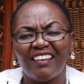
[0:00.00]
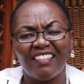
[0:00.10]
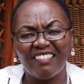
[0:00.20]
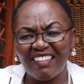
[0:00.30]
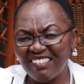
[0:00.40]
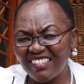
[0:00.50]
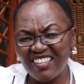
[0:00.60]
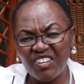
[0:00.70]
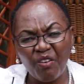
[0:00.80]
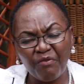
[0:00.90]
this
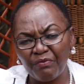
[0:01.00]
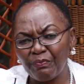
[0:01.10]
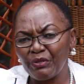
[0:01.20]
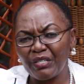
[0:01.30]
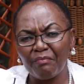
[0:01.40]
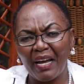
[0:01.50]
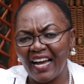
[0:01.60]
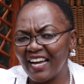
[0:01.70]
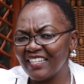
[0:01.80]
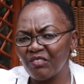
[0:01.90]
thing of putting my
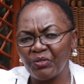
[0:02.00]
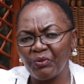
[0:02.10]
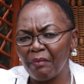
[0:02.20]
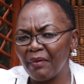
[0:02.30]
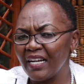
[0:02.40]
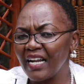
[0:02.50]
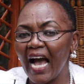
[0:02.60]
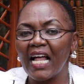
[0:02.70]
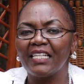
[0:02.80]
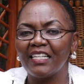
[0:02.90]
hand out to a man,
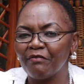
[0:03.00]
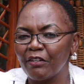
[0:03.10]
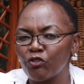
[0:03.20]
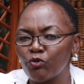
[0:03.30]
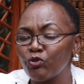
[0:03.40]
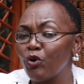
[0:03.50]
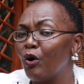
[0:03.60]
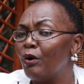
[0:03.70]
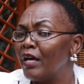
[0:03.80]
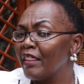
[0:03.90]
I'll never do.
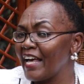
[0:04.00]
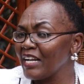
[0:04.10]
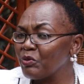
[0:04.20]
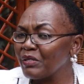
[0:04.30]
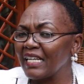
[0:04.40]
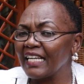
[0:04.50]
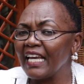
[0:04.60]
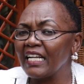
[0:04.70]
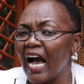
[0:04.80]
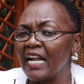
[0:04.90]
So that was
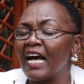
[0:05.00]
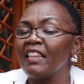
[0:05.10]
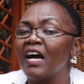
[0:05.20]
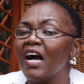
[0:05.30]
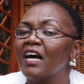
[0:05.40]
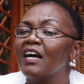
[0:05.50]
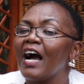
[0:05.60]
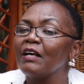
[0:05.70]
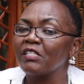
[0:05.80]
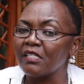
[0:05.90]
again another
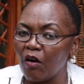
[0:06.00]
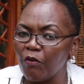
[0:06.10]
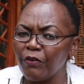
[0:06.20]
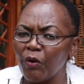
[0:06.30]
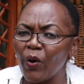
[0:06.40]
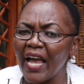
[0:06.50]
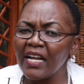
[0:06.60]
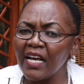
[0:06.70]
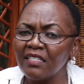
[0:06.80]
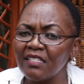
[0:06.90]

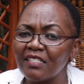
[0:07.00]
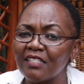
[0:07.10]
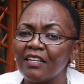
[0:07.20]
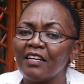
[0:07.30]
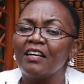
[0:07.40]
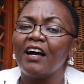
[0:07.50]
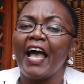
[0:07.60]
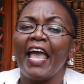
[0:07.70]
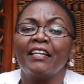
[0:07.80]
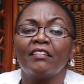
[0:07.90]
self-awareness
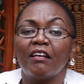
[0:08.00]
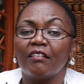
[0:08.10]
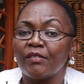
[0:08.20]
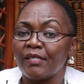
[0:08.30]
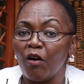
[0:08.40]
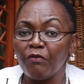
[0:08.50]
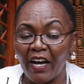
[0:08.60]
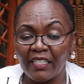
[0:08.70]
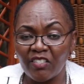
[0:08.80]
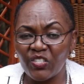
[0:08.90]
and
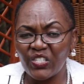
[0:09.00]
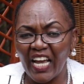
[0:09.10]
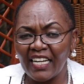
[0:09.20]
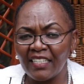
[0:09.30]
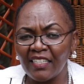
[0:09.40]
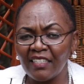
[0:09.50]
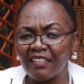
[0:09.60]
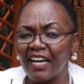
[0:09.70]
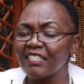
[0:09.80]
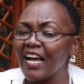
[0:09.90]

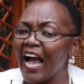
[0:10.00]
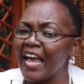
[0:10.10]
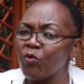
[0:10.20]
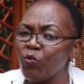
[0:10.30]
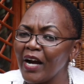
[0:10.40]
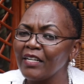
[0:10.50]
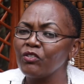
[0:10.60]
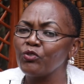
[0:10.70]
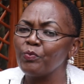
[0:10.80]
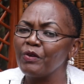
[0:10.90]
self-understanding that I
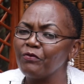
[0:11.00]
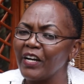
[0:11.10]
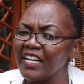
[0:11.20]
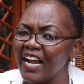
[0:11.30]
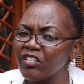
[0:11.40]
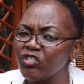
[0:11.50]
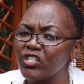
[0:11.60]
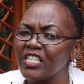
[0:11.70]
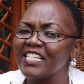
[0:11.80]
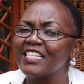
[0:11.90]
want to be
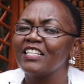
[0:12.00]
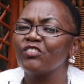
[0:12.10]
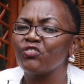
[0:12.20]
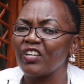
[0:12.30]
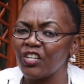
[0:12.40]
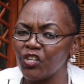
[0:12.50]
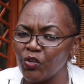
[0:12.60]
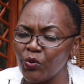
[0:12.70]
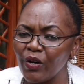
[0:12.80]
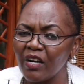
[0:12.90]
financially
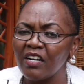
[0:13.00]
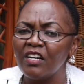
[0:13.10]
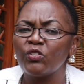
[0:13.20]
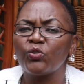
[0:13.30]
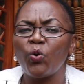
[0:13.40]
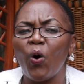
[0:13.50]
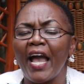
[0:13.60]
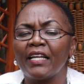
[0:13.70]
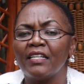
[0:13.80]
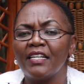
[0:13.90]
secure so
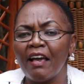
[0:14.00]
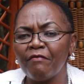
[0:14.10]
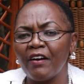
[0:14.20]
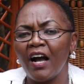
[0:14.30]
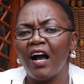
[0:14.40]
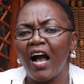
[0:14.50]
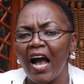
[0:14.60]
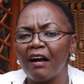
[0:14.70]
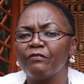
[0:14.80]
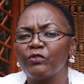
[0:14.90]
I never
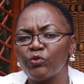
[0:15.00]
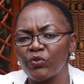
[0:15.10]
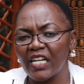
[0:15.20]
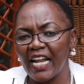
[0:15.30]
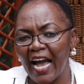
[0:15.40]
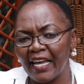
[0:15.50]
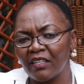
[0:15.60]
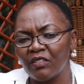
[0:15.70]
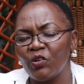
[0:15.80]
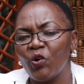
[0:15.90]
have to rely
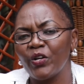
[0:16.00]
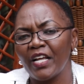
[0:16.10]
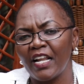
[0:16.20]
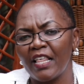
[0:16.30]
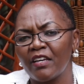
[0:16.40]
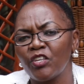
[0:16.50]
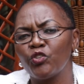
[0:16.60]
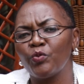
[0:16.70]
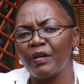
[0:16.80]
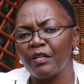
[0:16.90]
on another
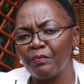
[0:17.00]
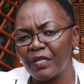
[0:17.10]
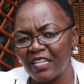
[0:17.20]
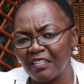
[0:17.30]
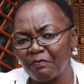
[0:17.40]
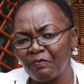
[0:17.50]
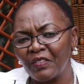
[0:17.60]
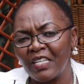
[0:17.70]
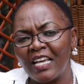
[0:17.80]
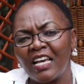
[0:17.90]
human being.
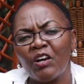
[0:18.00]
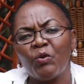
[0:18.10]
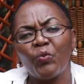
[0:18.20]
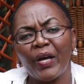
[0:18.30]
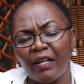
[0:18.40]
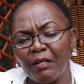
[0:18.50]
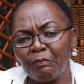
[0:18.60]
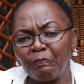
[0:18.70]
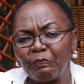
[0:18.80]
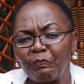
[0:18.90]
Well,
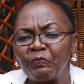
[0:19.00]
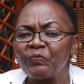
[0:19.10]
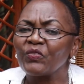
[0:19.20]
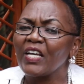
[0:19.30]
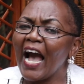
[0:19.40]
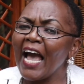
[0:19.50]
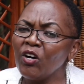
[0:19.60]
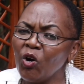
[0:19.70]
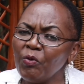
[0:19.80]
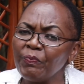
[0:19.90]
I
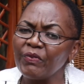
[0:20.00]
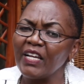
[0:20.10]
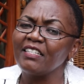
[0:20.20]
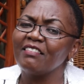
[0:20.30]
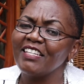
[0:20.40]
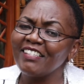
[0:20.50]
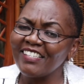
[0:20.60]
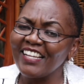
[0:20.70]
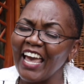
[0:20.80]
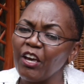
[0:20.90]
hope that
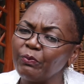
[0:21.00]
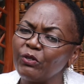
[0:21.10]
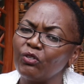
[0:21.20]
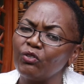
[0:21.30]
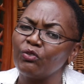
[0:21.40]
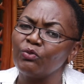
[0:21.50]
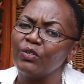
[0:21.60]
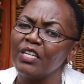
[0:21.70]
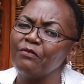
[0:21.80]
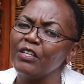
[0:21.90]
this helps
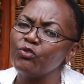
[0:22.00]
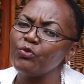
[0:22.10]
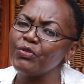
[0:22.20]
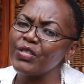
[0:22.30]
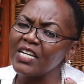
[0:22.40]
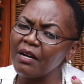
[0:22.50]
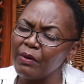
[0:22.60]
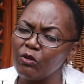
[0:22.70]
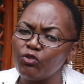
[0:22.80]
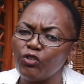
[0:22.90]
you even to think
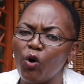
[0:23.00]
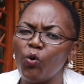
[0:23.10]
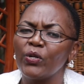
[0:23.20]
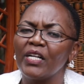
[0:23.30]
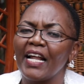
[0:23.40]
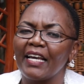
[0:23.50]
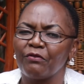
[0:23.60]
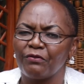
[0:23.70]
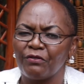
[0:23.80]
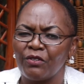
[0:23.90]
about your own
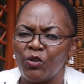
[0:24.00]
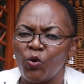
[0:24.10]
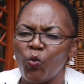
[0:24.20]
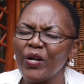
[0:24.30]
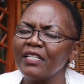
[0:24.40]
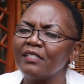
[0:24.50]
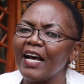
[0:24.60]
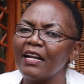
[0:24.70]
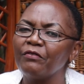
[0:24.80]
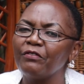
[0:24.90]
life. What is
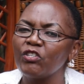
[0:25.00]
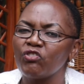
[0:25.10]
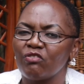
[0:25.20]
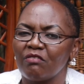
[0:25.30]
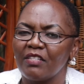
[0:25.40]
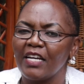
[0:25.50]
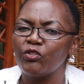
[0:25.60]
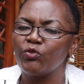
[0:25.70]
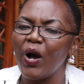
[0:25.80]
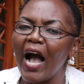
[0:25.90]
that vision
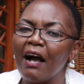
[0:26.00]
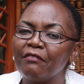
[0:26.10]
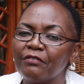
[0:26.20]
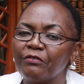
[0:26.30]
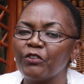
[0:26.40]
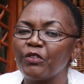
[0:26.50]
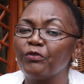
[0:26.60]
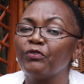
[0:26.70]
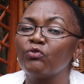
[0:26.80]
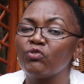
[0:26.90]
that you have for
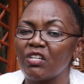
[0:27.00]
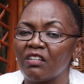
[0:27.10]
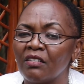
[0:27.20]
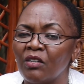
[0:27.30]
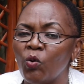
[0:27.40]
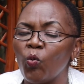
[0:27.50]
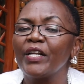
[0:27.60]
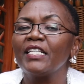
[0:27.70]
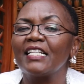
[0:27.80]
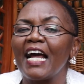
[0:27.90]
the future?
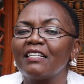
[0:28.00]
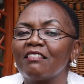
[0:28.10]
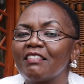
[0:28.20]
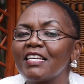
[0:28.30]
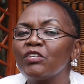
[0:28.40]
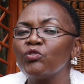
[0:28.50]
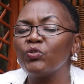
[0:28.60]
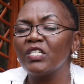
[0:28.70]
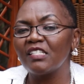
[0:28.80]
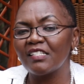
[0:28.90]
What is that thing
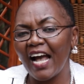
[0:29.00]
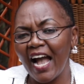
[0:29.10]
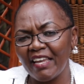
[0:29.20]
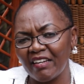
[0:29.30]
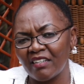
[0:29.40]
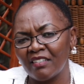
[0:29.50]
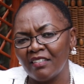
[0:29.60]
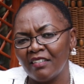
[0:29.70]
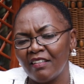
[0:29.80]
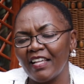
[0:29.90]
you desire
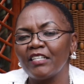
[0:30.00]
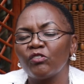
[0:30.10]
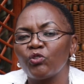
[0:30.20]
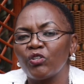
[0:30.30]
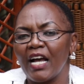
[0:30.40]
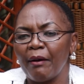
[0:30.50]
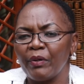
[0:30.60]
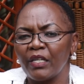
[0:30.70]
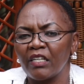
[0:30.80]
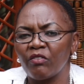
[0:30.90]
that is not
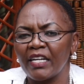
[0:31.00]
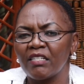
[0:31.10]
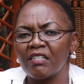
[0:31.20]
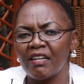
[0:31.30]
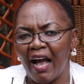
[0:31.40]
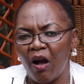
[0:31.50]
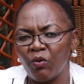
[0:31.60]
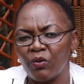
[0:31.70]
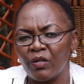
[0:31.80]
happening right now?